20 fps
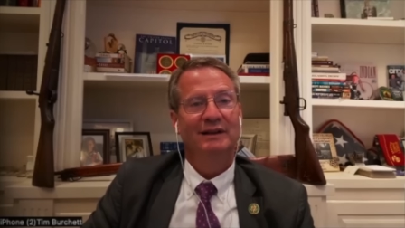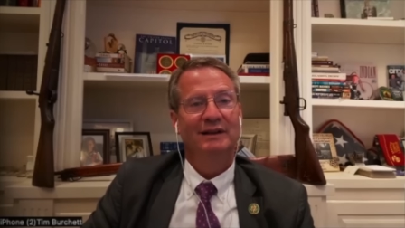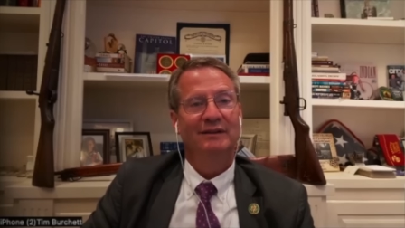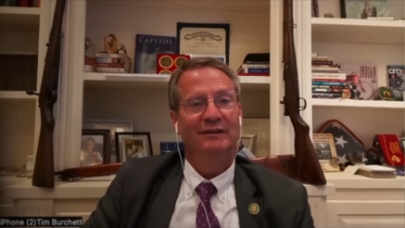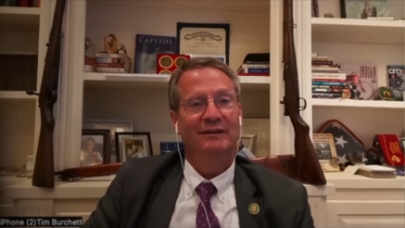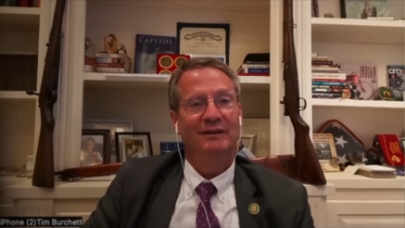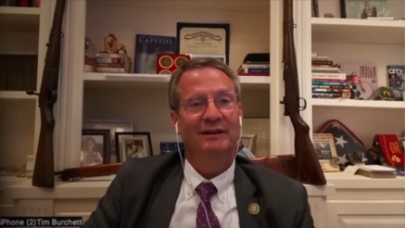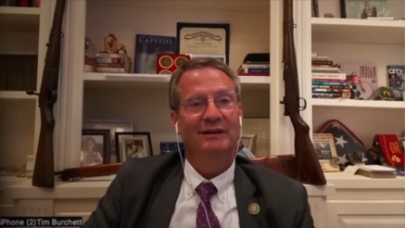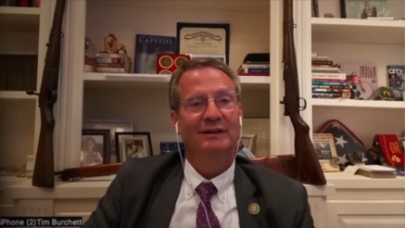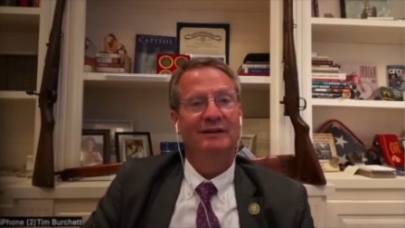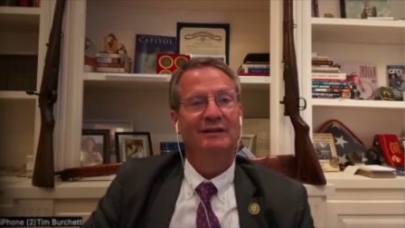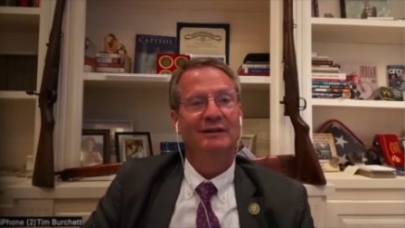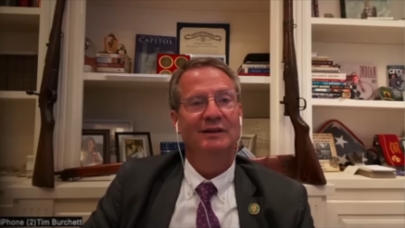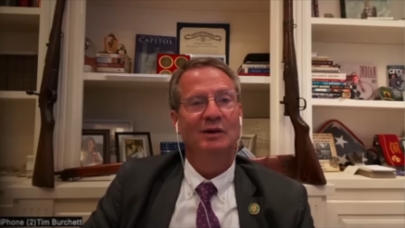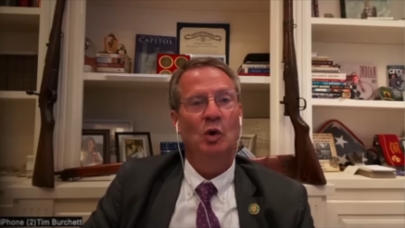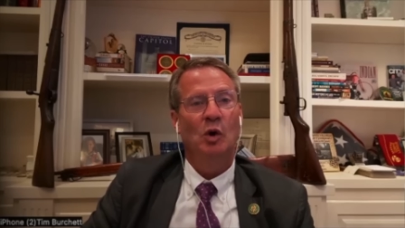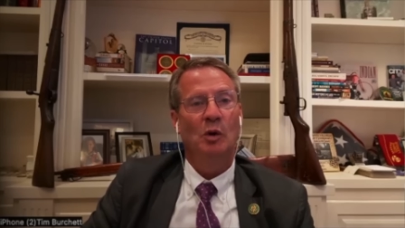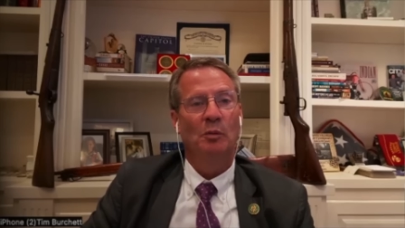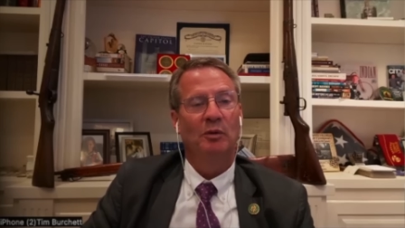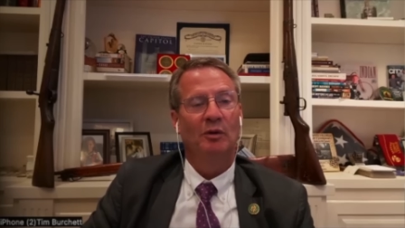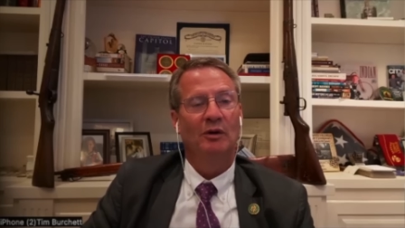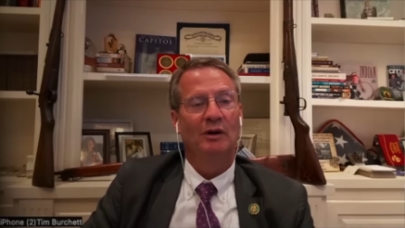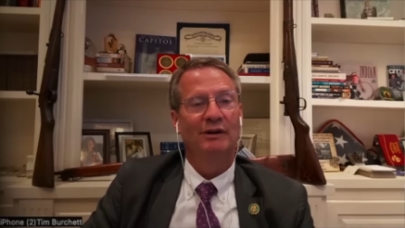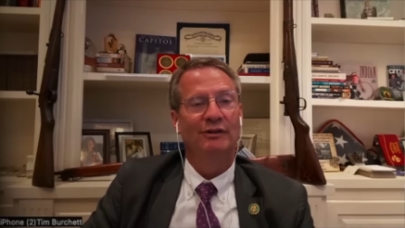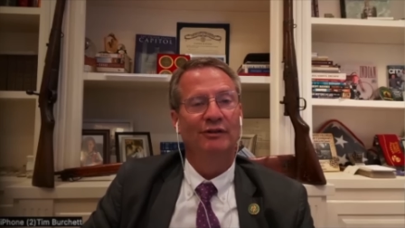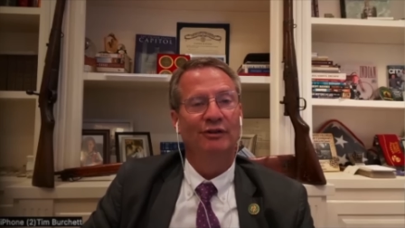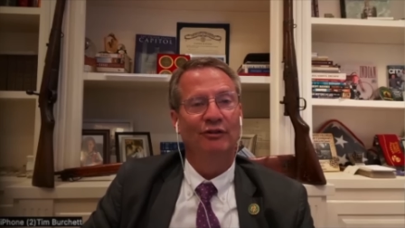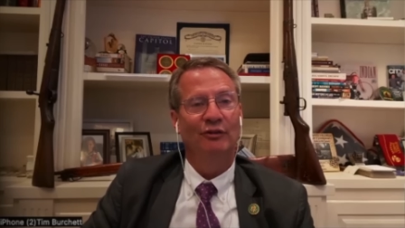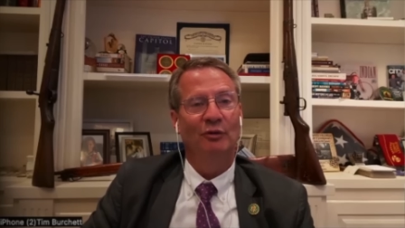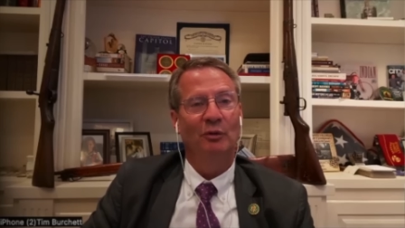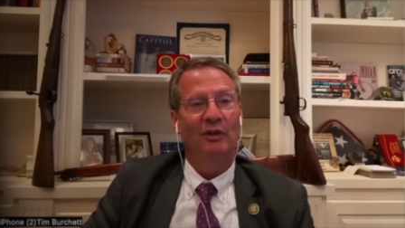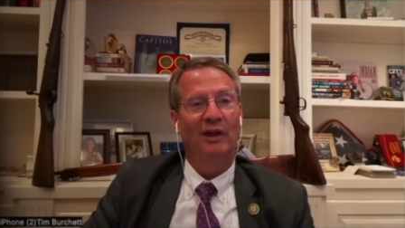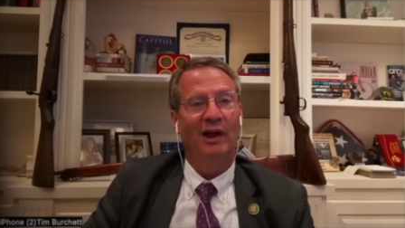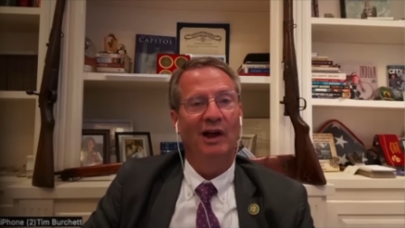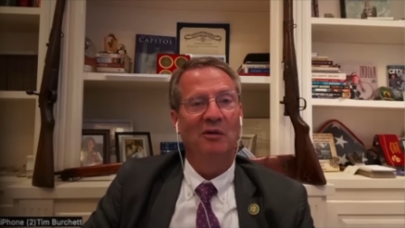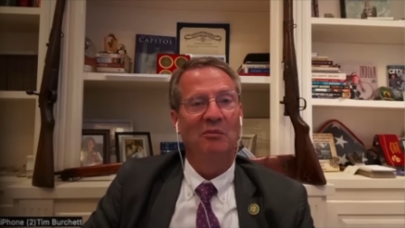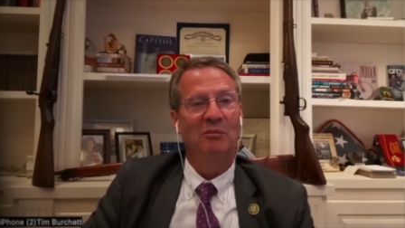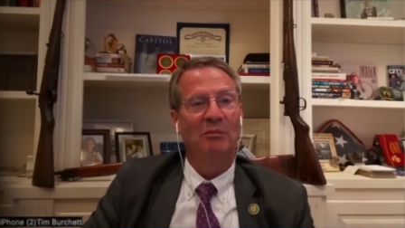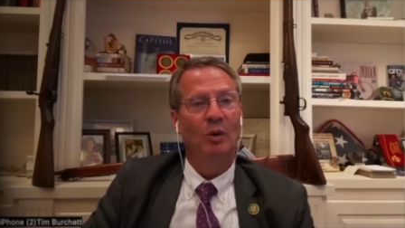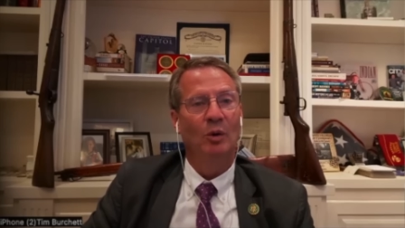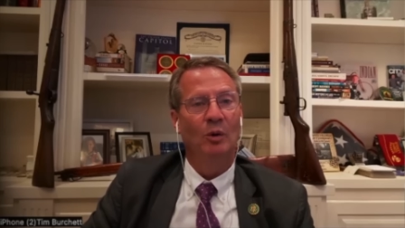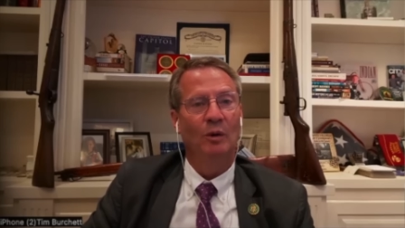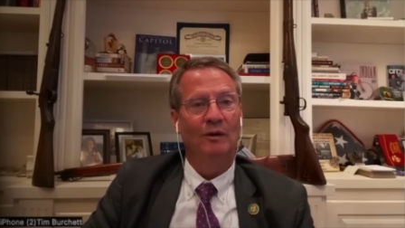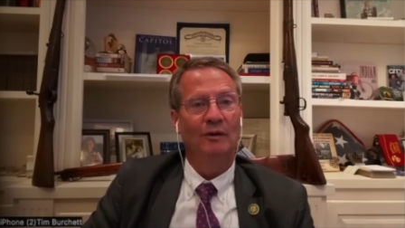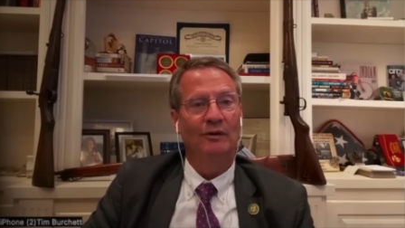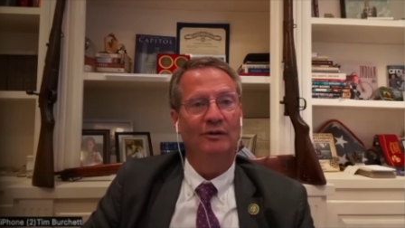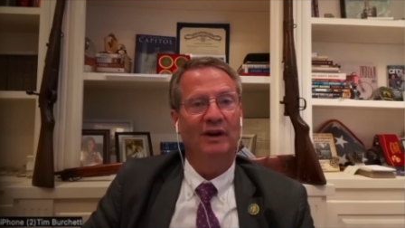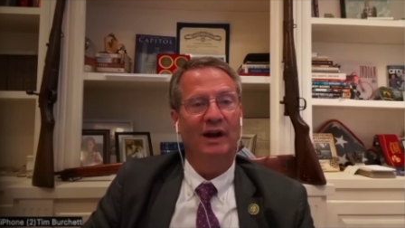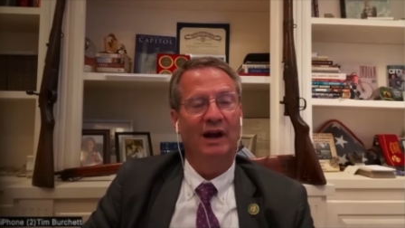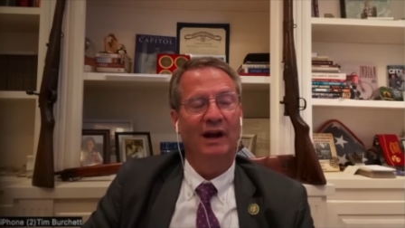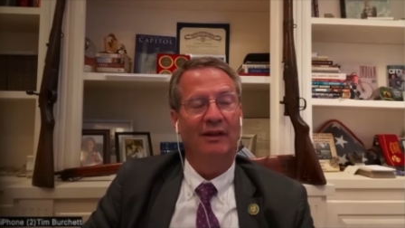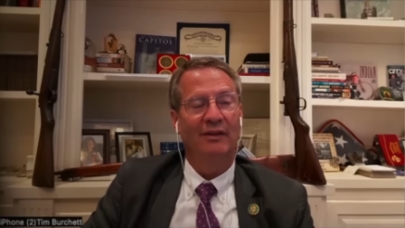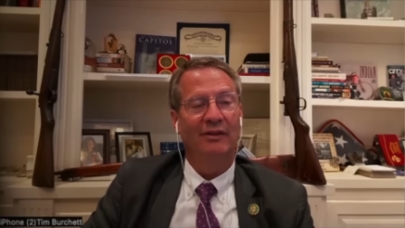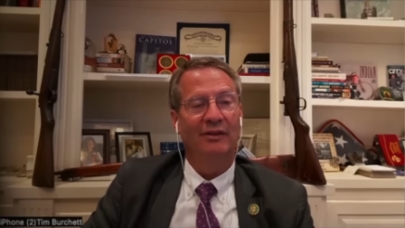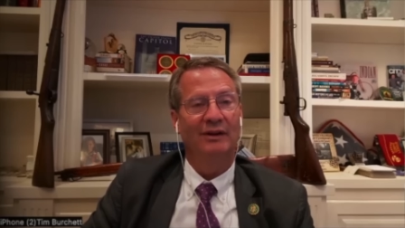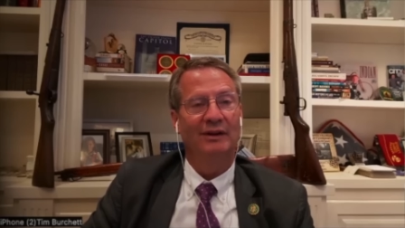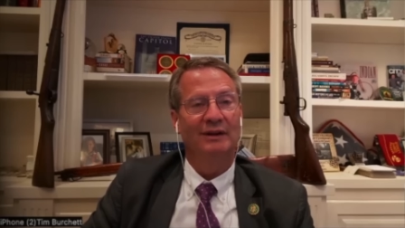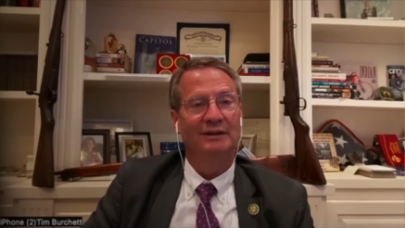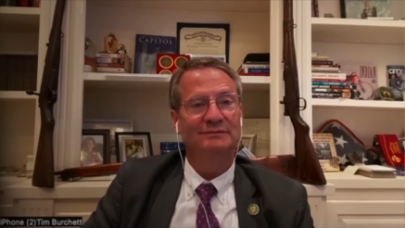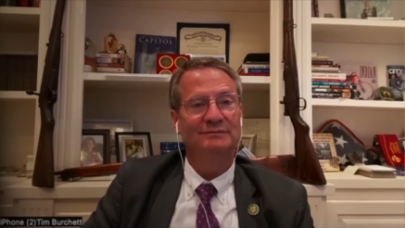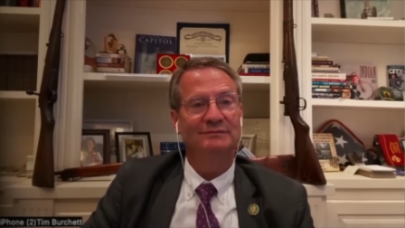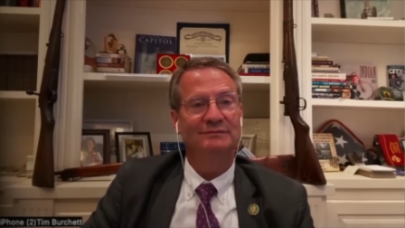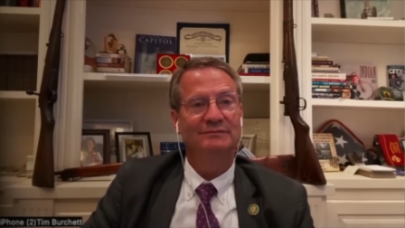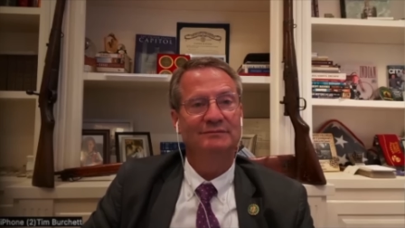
It's a corporations without borders kind of thing.